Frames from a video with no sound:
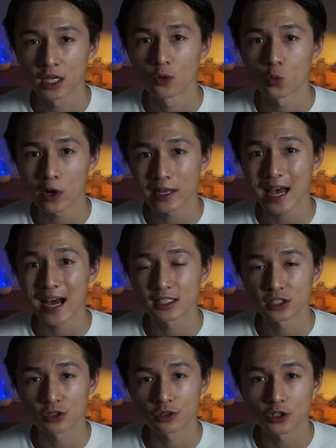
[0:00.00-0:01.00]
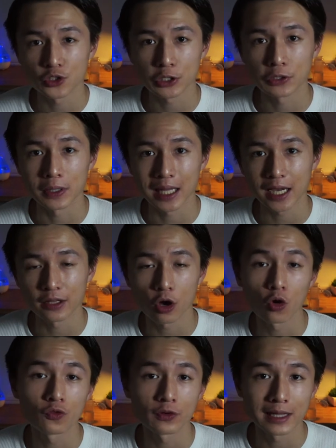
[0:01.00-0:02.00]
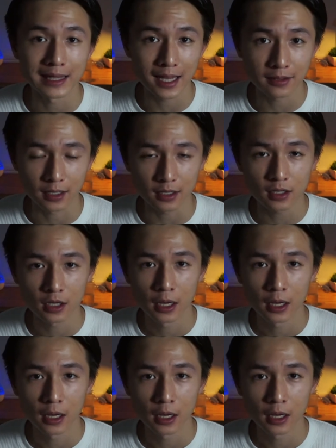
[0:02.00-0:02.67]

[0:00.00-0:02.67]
one ideological line over another,